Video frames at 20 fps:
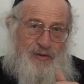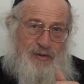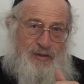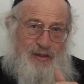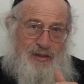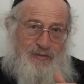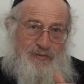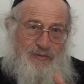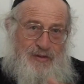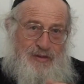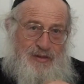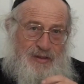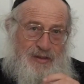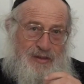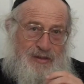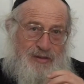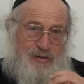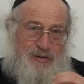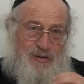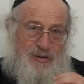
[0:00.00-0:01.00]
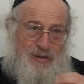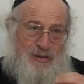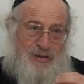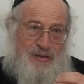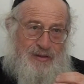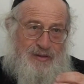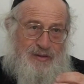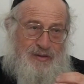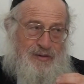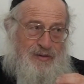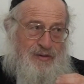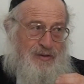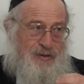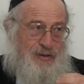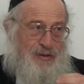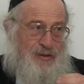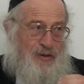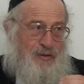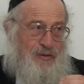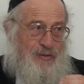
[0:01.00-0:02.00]
contact with the Torah.
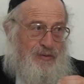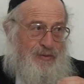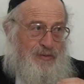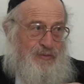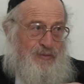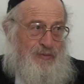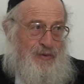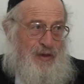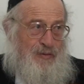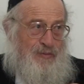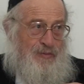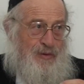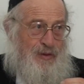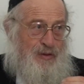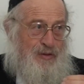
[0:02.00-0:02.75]
Oh, why?